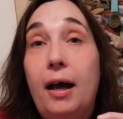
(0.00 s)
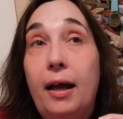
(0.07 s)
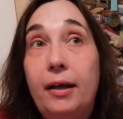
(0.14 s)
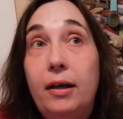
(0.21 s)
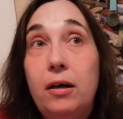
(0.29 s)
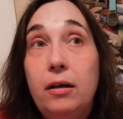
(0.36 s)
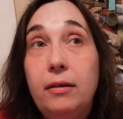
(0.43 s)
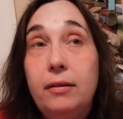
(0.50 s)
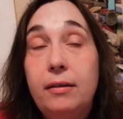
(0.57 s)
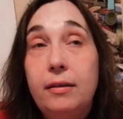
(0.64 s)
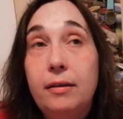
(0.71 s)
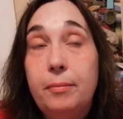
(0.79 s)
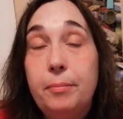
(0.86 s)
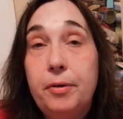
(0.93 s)
I got
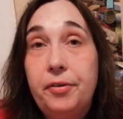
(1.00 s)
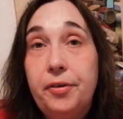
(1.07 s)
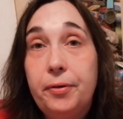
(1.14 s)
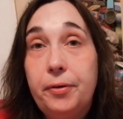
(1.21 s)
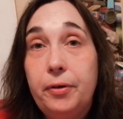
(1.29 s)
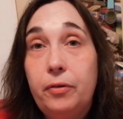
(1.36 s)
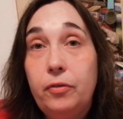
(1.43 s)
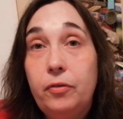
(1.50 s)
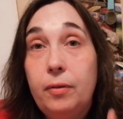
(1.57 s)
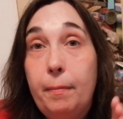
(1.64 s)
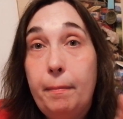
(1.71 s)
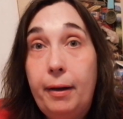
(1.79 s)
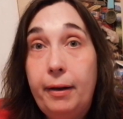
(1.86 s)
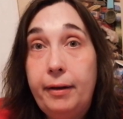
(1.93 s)
the materials
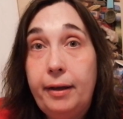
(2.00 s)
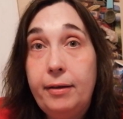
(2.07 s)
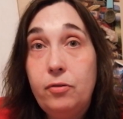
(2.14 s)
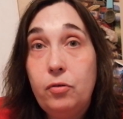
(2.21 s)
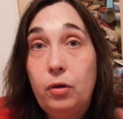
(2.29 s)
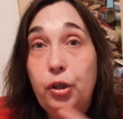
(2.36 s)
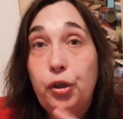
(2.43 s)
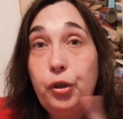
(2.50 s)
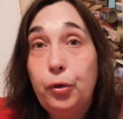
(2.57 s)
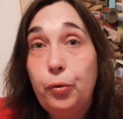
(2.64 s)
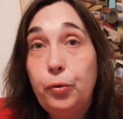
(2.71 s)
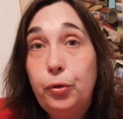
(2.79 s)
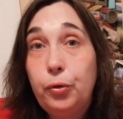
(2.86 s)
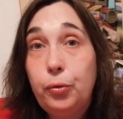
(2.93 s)
Monday, so I
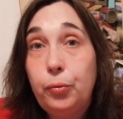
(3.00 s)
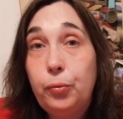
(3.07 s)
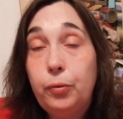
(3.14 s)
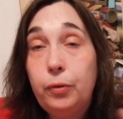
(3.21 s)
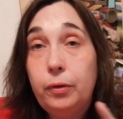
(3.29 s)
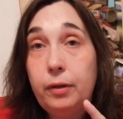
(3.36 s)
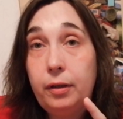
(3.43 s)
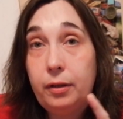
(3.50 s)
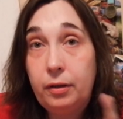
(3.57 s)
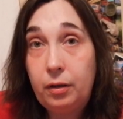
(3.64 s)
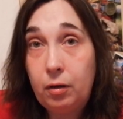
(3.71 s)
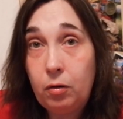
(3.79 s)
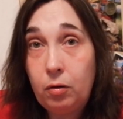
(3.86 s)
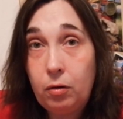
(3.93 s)
showed you
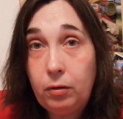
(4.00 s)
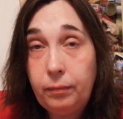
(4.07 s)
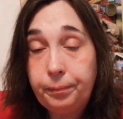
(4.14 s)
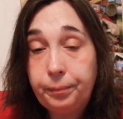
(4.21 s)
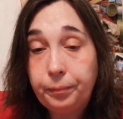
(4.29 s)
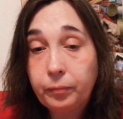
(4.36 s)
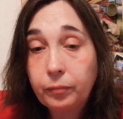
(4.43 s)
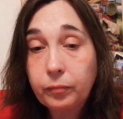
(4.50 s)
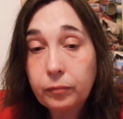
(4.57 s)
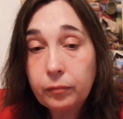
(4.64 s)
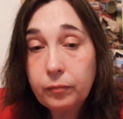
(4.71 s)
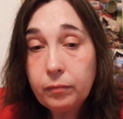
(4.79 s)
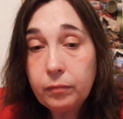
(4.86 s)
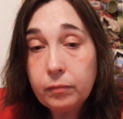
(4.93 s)
the hole
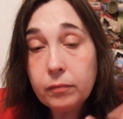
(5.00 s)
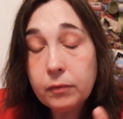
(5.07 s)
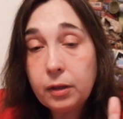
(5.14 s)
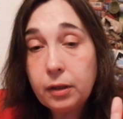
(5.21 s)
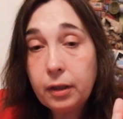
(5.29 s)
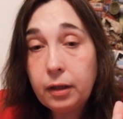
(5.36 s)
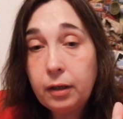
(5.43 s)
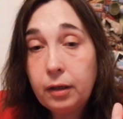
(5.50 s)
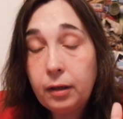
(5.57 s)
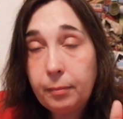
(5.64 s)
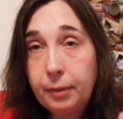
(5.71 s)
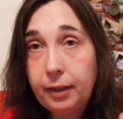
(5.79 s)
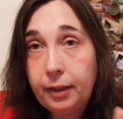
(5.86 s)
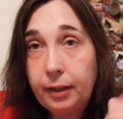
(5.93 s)
uh,
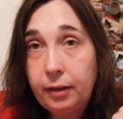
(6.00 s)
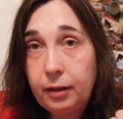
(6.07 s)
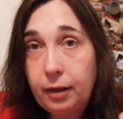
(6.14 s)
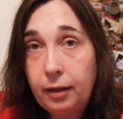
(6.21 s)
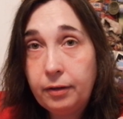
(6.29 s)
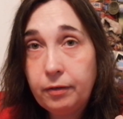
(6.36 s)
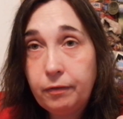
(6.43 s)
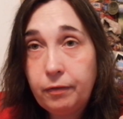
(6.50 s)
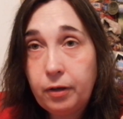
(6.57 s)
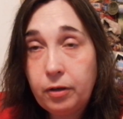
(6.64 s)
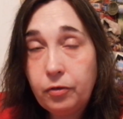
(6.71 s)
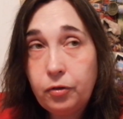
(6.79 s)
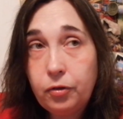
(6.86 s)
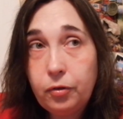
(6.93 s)
on my other
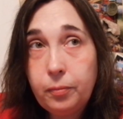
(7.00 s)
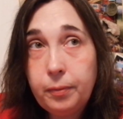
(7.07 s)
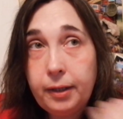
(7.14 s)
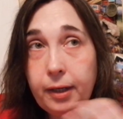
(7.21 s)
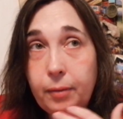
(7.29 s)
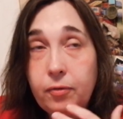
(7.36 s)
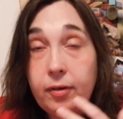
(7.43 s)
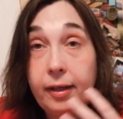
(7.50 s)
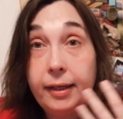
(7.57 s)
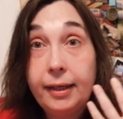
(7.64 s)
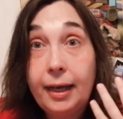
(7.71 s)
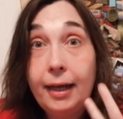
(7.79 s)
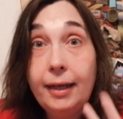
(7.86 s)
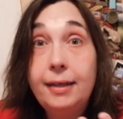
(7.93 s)
floss tube and I was
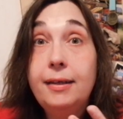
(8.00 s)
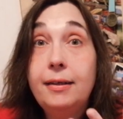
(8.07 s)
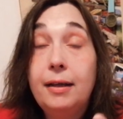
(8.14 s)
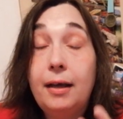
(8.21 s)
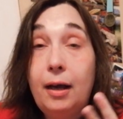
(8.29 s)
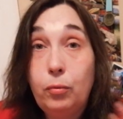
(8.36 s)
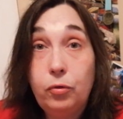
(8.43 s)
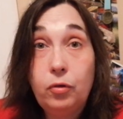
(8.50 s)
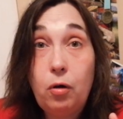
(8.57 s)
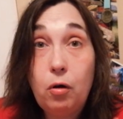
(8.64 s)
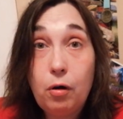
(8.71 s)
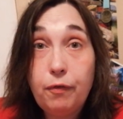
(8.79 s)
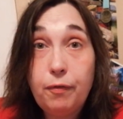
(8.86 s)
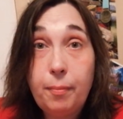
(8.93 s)
like, I, I was
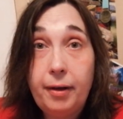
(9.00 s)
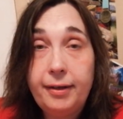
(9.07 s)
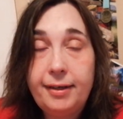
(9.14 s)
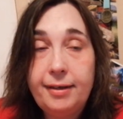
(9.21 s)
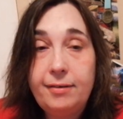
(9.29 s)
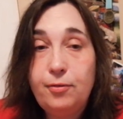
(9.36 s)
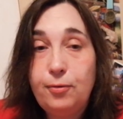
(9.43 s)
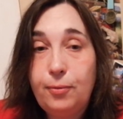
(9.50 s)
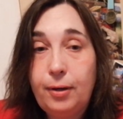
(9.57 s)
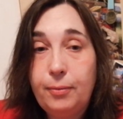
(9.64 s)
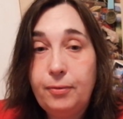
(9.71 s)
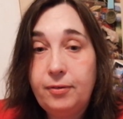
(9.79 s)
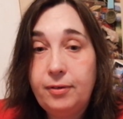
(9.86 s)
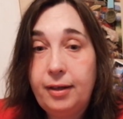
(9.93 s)
off Monday. So I
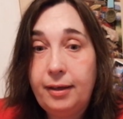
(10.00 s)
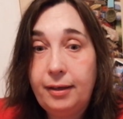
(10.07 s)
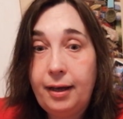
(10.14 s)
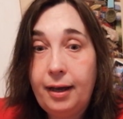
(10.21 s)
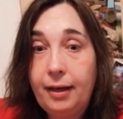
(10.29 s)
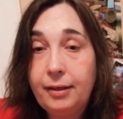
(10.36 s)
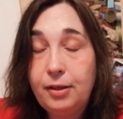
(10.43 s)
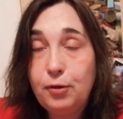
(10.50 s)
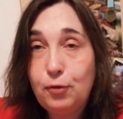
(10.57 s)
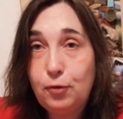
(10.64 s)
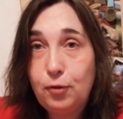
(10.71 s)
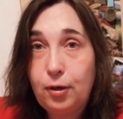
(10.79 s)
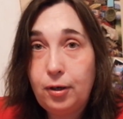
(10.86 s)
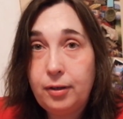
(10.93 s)
was like, I need to
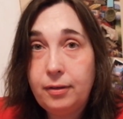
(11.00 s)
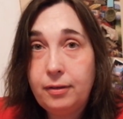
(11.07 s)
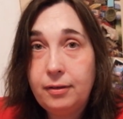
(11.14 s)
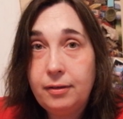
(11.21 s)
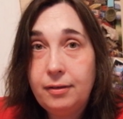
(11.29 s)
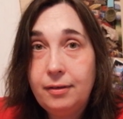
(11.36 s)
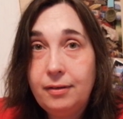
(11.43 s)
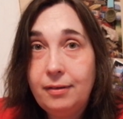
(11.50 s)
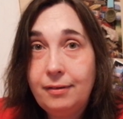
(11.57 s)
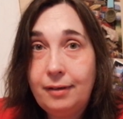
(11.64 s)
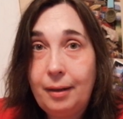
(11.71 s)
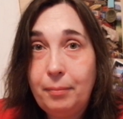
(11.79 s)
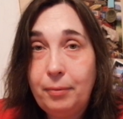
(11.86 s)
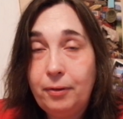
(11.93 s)
start the
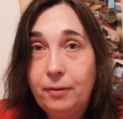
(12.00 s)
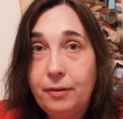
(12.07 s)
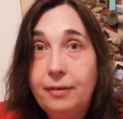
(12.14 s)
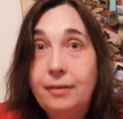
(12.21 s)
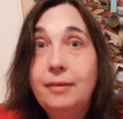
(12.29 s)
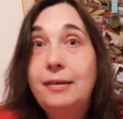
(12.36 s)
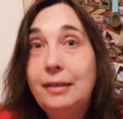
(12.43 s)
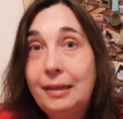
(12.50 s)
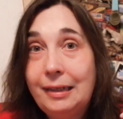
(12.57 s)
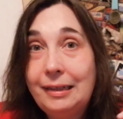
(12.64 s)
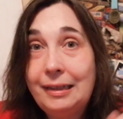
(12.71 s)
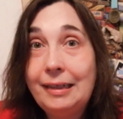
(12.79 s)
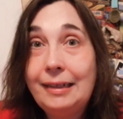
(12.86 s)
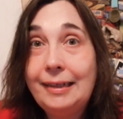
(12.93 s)
sampler
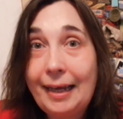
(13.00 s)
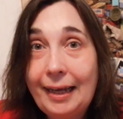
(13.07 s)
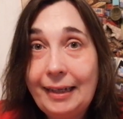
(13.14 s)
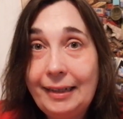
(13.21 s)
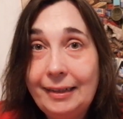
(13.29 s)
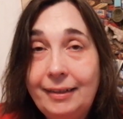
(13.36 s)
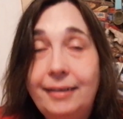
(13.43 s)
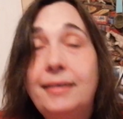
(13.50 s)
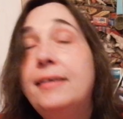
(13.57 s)
today.